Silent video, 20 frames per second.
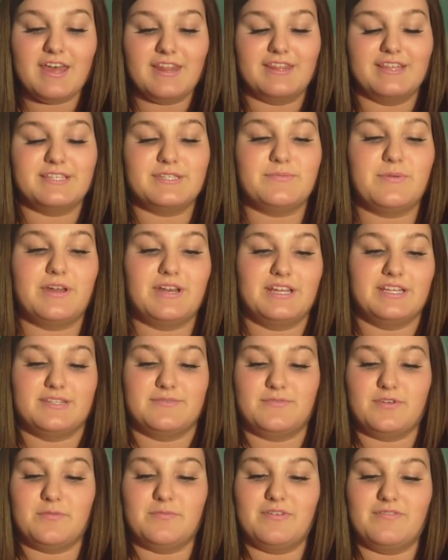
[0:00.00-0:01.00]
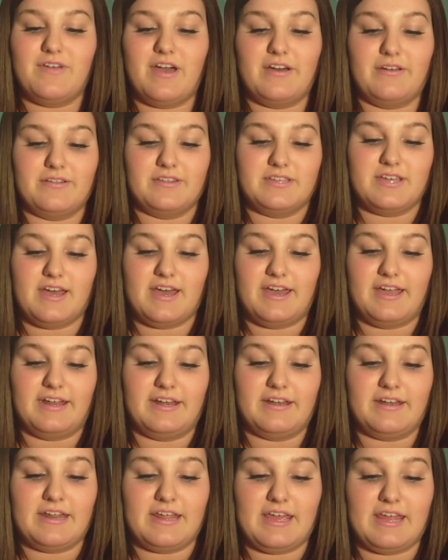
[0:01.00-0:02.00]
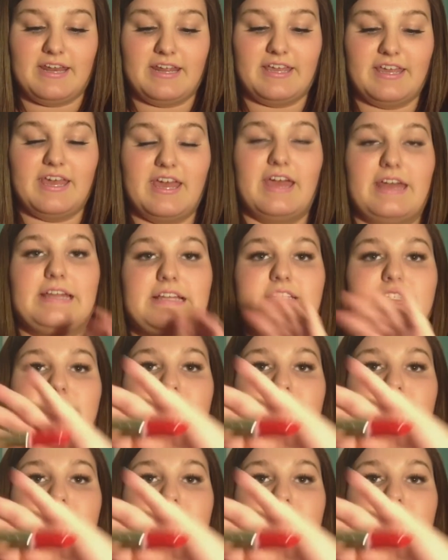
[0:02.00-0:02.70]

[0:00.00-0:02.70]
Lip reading: This one is Ruby Valentine, and again, it's